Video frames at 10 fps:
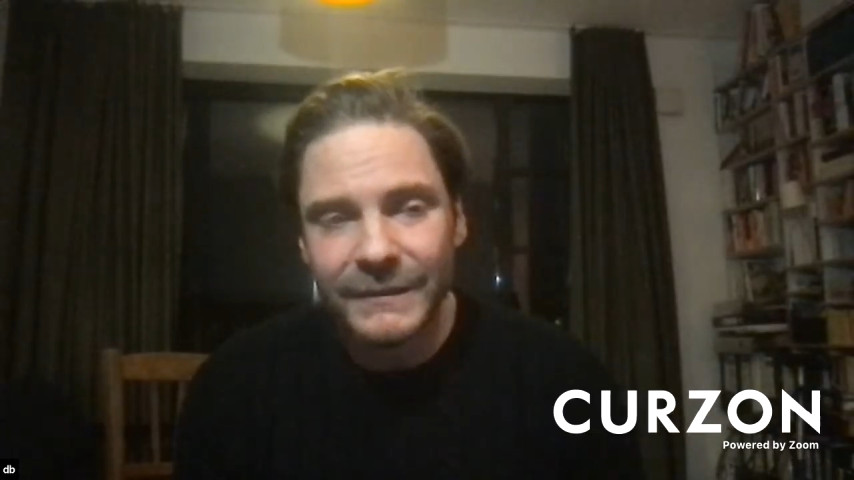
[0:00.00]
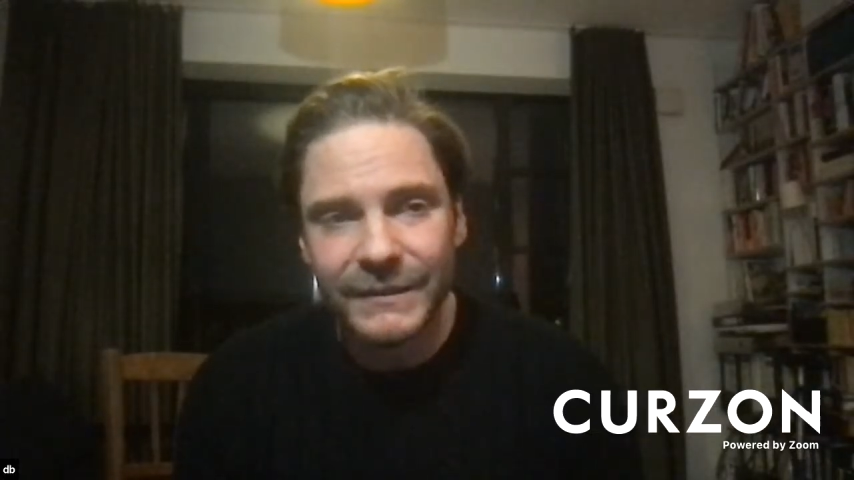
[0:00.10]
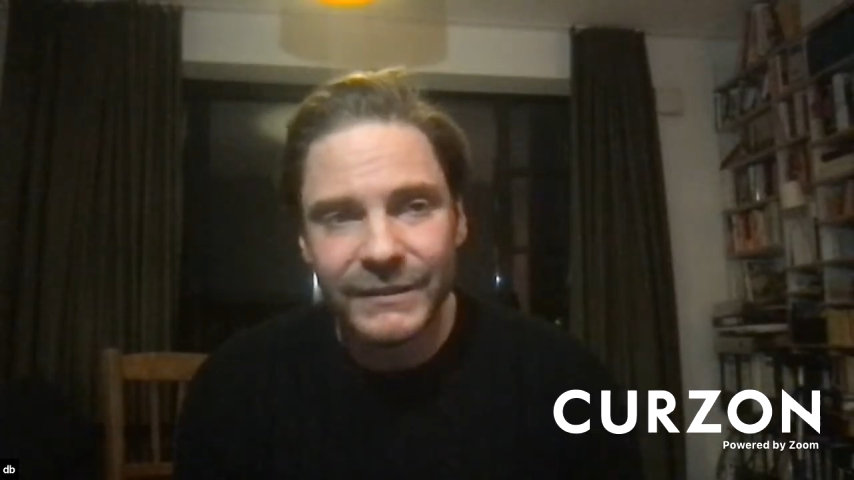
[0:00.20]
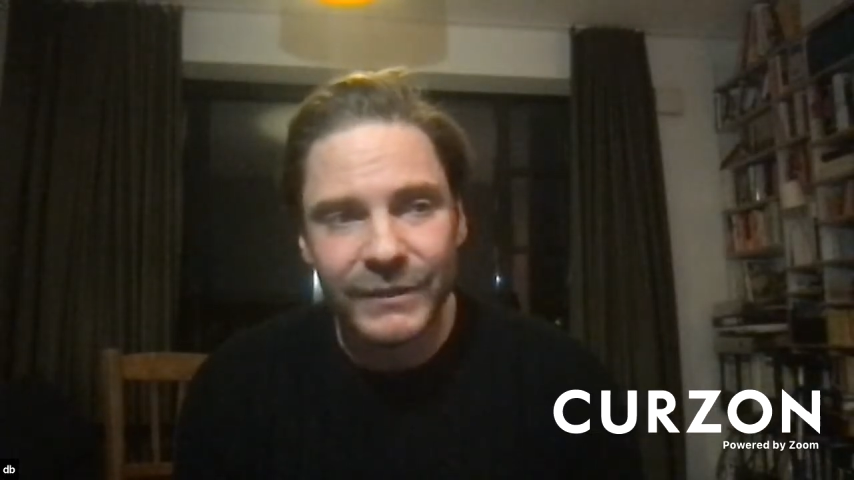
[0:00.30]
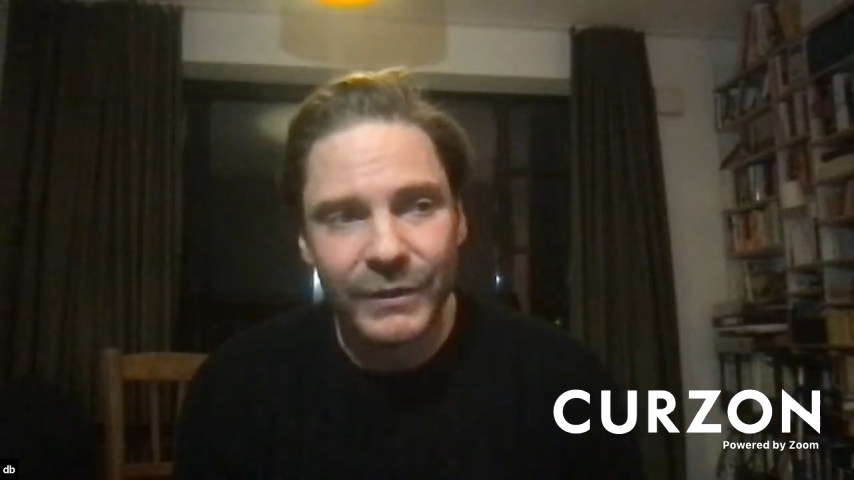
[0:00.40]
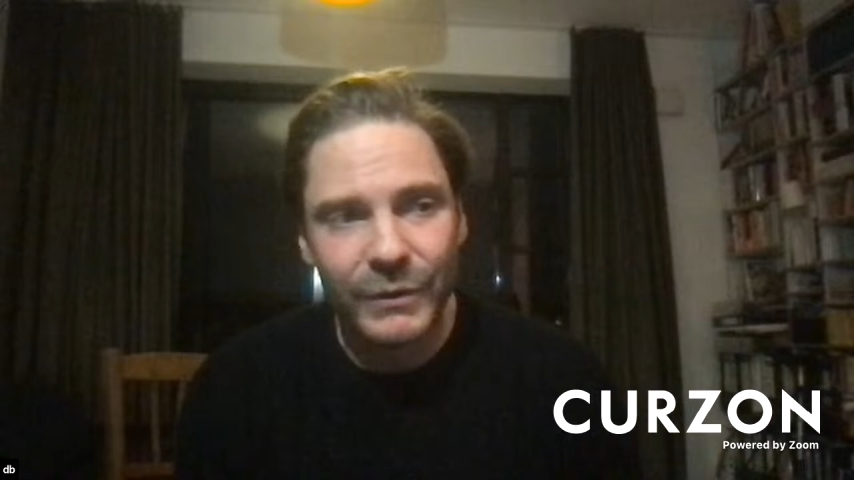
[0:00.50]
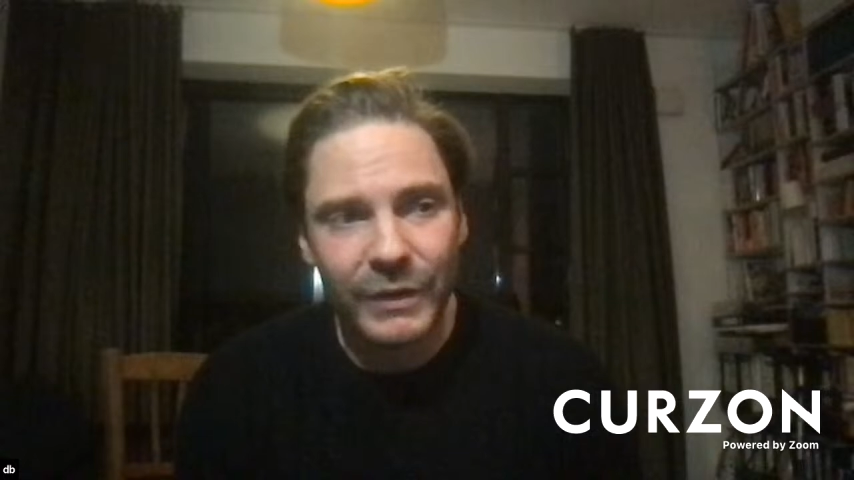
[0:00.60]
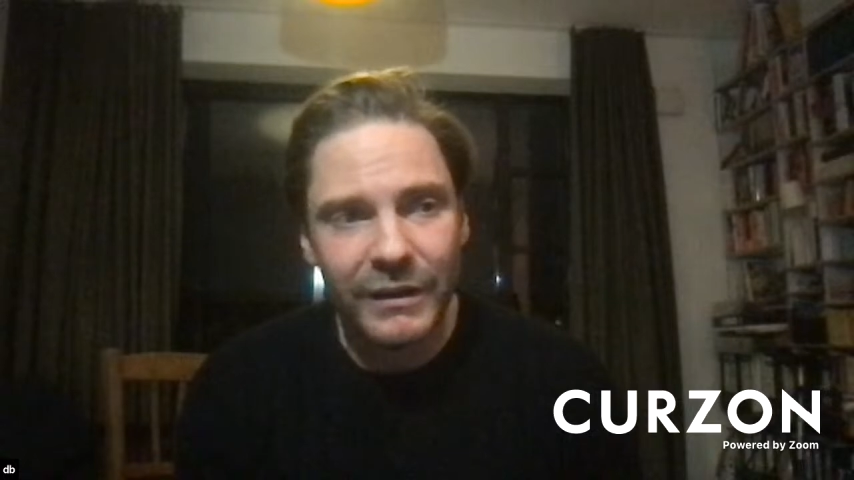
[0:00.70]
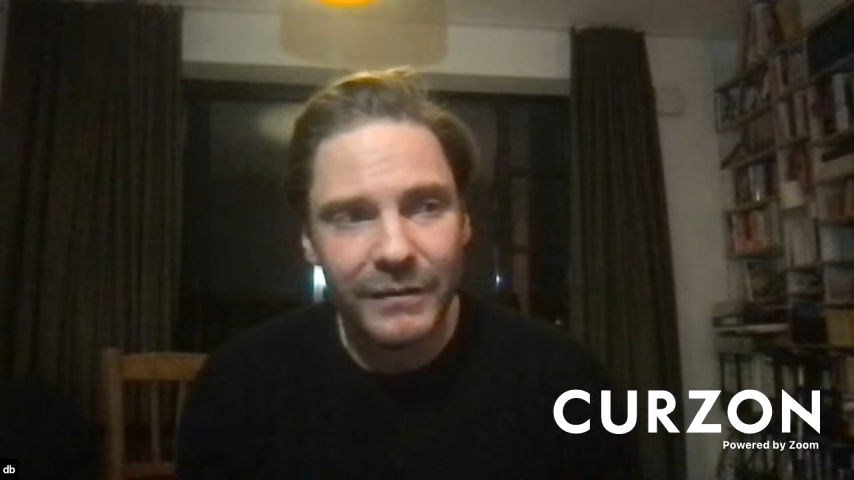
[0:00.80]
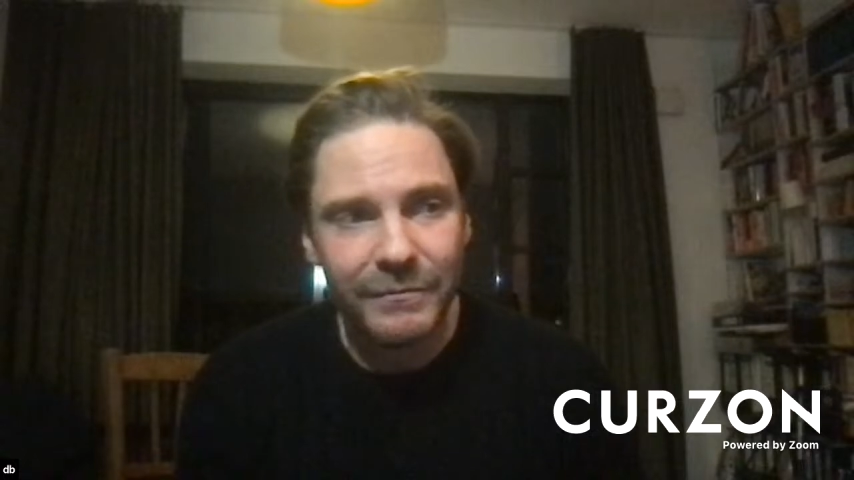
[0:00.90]
So
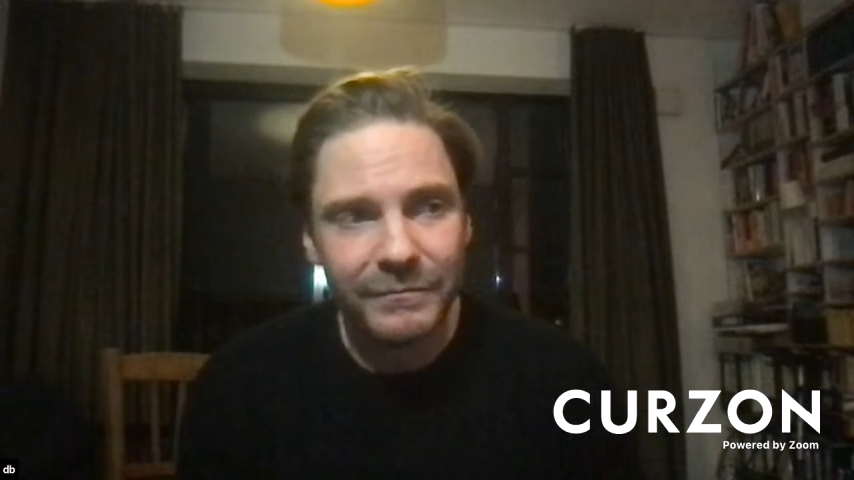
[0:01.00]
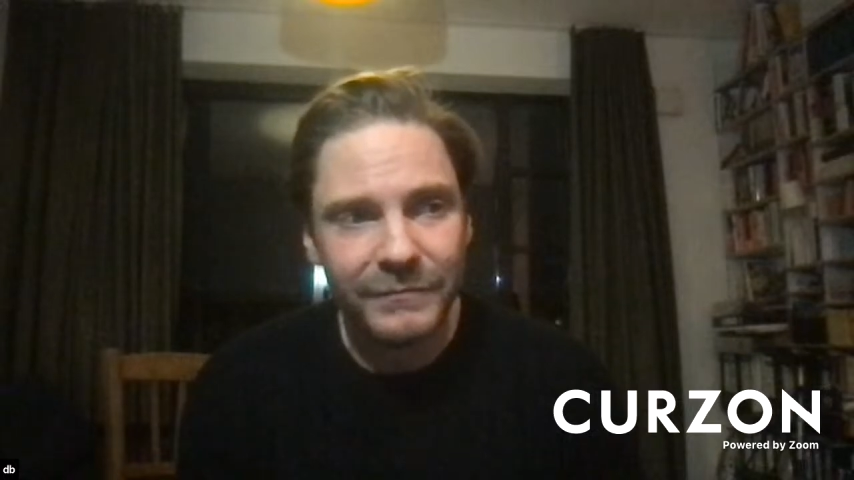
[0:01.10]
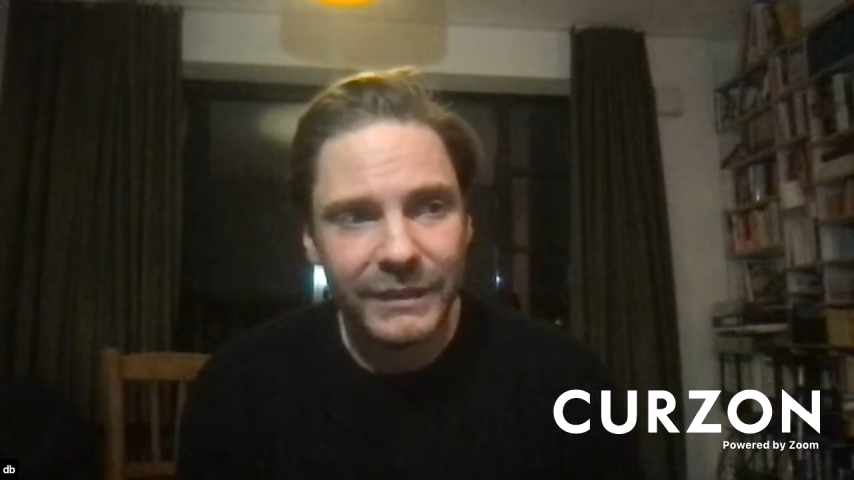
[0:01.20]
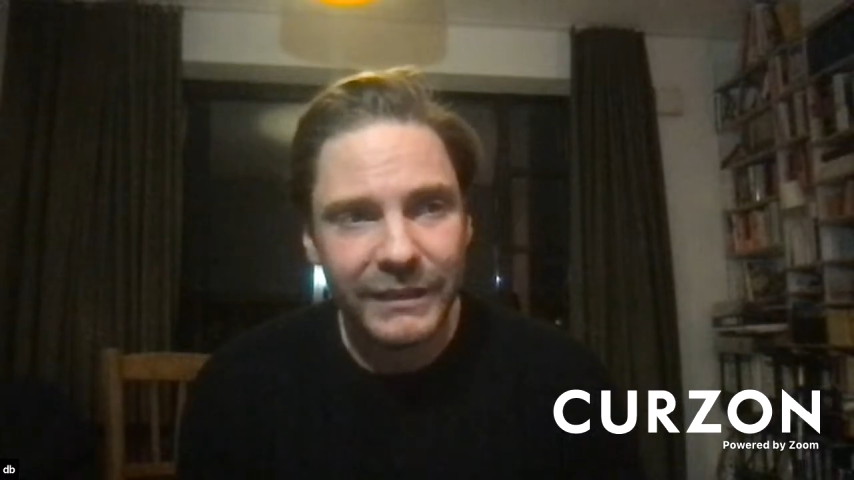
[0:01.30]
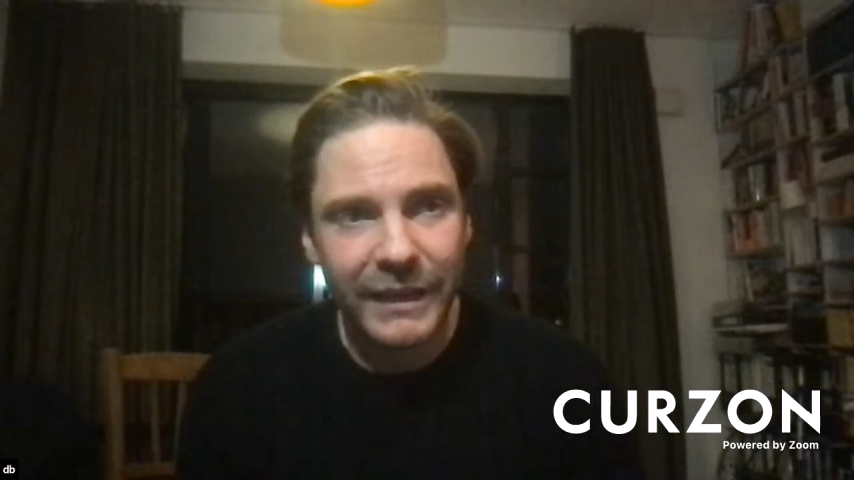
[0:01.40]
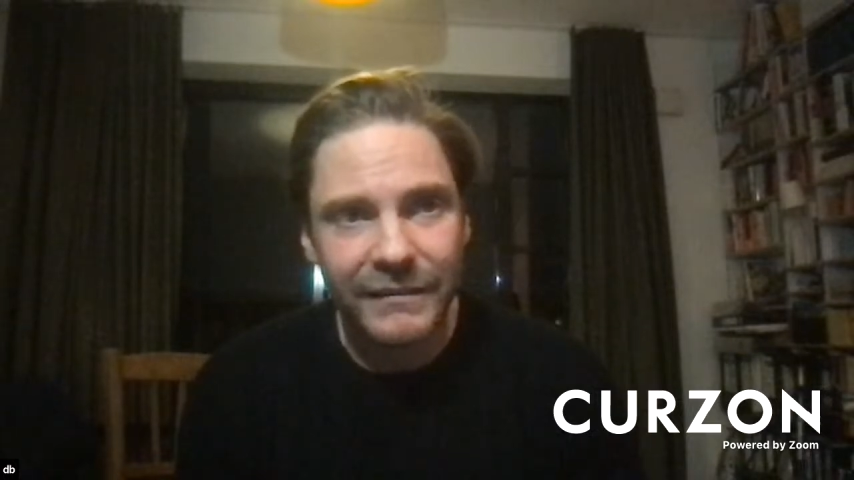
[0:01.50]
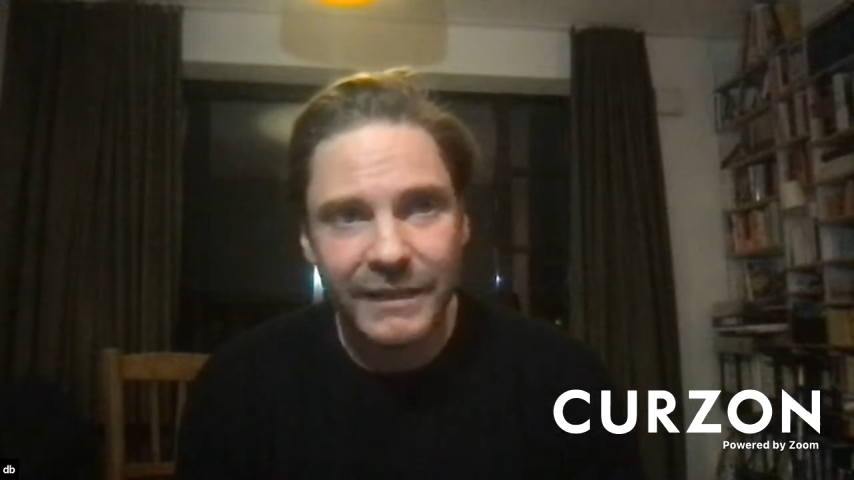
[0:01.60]
again,